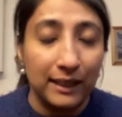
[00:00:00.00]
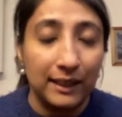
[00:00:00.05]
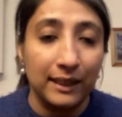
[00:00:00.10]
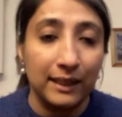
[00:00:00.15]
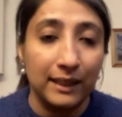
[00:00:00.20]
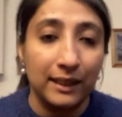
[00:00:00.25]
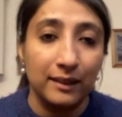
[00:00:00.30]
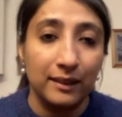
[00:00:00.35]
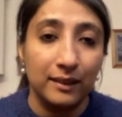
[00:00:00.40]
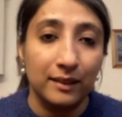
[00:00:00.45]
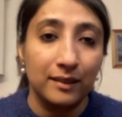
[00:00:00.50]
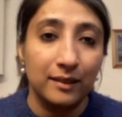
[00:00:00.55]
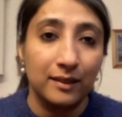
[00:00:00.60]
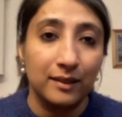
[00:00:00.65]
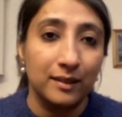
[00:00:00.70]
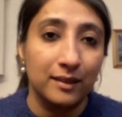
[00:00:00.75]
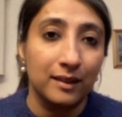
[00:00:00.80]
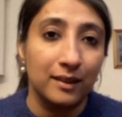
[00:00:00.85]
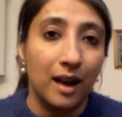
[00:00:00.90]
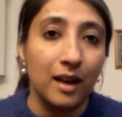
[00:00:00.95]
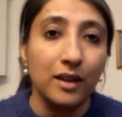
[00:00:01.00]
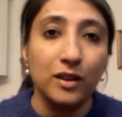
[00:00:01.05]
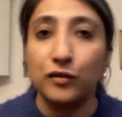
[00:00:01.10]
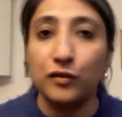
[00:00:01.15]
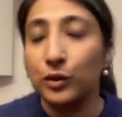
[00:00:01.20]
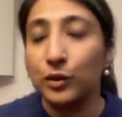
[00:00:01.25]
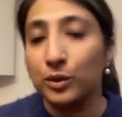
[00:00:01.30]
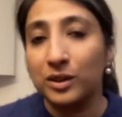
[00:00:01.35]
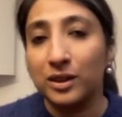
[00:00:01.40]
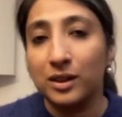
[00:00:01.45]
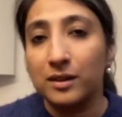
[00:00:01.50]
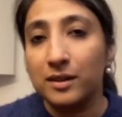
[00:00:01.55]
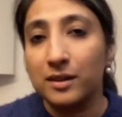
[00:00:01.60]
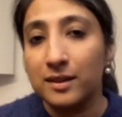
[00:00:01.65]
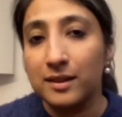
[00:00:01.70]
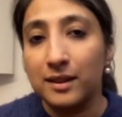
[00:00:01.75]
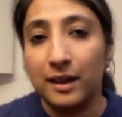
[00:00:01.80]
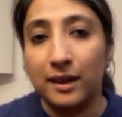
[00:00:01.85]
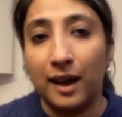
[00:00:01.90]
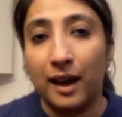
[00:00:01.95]
In the last few years
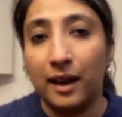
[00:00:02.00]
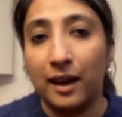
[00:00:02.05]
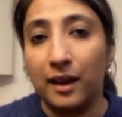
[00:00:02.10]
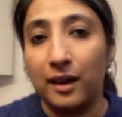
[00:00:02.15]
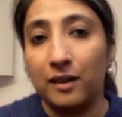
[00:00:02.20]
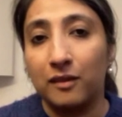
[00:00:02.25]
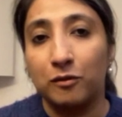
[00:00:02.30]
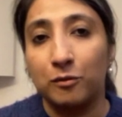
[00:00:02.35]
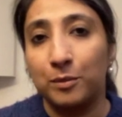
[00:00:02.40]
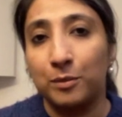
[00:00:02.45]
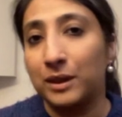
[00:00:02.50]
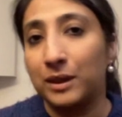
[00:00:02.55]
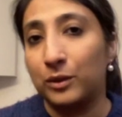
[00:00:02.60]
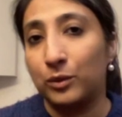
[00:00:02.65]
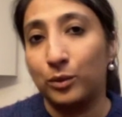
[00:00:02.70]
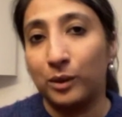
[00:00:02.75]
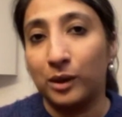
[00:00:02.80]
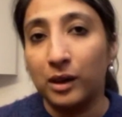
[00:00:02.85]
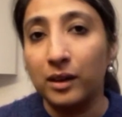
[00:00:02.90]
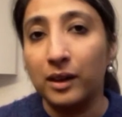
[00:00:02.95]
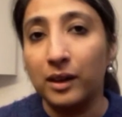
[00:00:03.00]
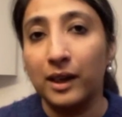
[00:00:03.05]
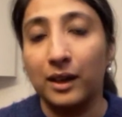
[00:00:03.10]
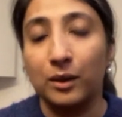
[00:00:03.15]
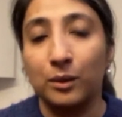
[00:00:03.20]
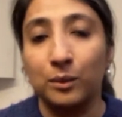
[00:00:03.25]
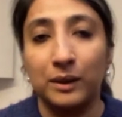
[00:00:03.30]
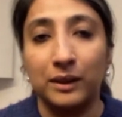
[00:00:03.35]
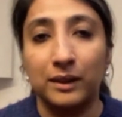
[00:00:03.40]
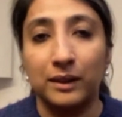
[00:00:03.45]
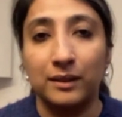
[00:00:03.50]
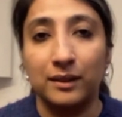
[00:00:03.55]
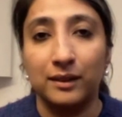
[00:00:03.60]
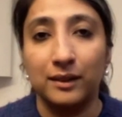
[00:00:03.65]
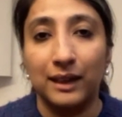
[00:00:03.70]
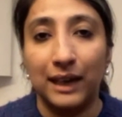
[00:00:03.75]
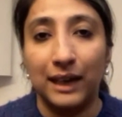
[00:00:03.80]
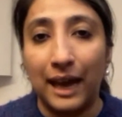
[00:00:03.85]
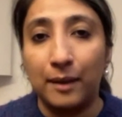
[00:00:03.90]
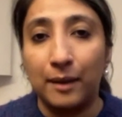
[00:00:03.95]
that I have been working with
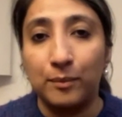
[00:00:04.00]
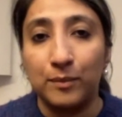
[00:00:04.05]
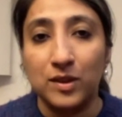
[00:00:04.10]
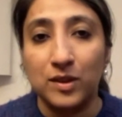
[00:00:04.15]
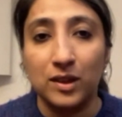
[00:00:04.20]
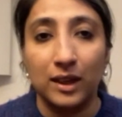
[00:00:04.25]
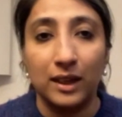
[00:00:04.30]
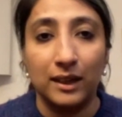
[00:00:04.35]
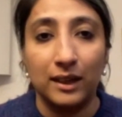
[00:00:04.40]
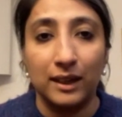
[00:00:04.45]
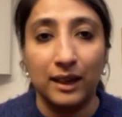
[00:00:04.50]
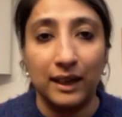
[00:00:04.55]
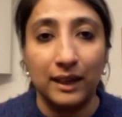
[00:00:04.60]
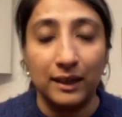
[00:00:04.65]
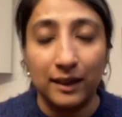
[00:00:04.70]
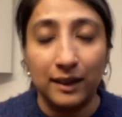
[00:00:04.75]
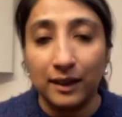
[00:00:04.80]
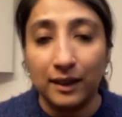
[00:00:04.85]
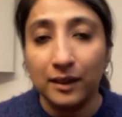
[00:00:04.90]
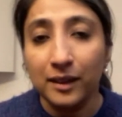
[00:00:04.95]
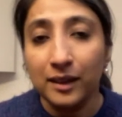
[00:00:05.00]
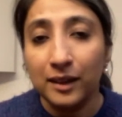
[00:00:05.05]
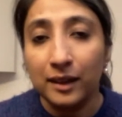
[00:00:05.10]
GLAMs in India,